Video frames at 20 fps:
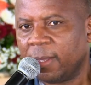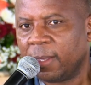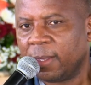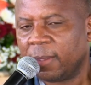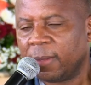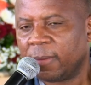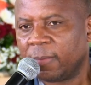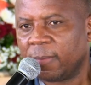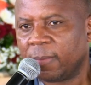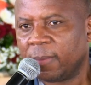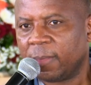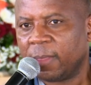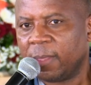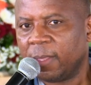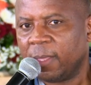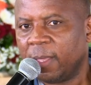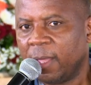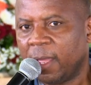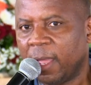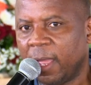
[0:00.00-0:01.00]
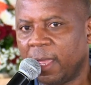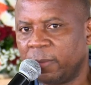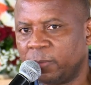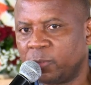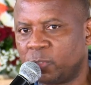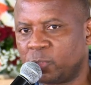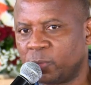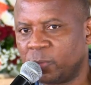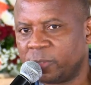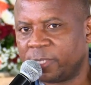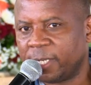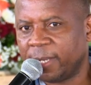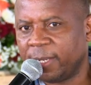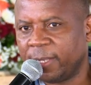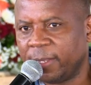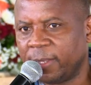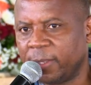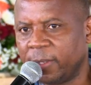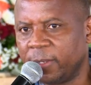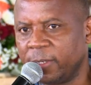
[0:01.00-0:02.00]
pain I'm
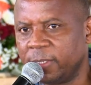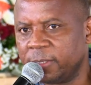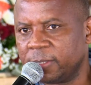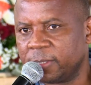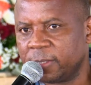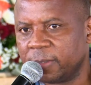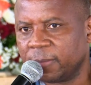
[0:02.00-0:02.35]
totally healed,